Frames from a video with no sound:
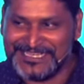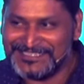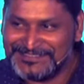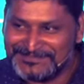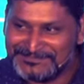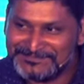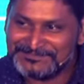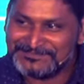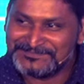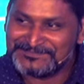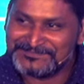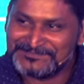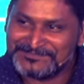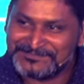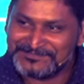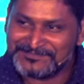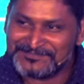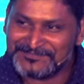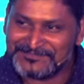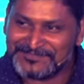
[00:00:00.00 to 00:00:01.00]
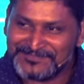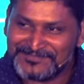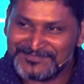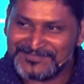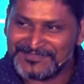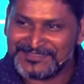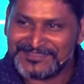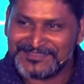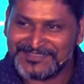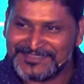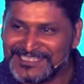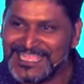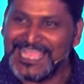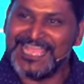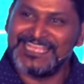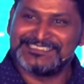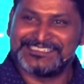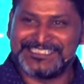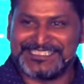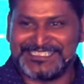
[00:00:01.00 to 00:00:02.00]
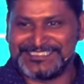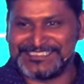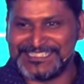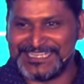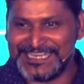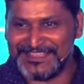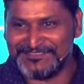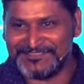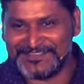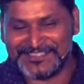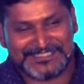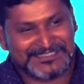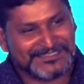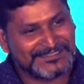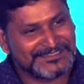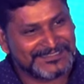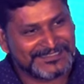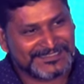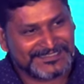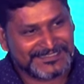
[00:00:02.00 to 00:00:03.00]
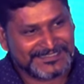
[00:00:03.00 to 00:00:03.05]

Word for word: mean as it is in heaven?